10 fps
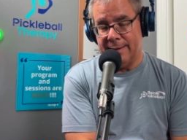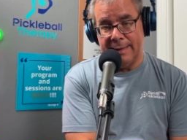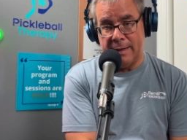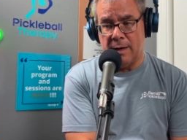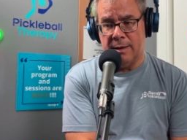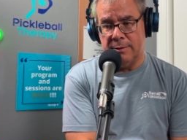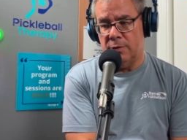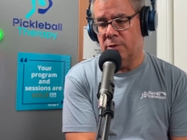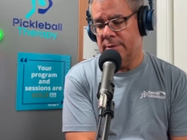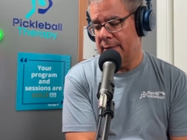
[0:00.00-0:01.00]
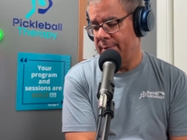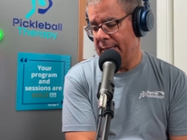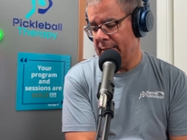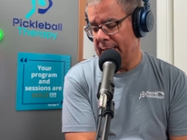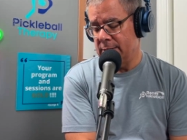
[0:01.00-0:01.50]
like, oh, you're doing
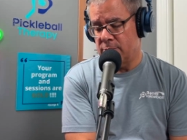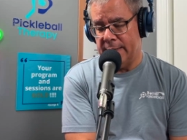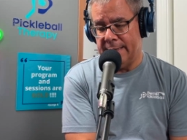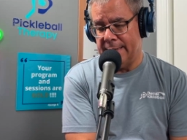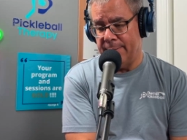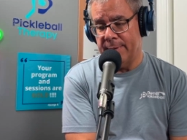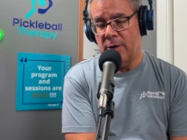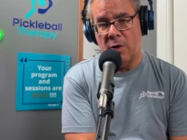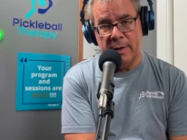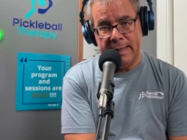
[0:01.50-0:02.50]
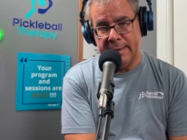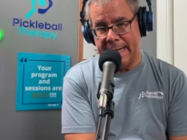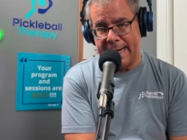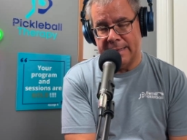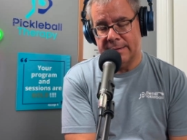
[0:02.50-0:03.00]
78-day streak, keep going,
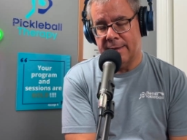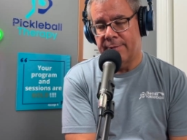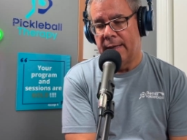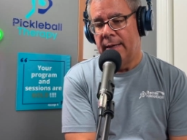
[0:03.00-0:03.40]
that kind of stuff.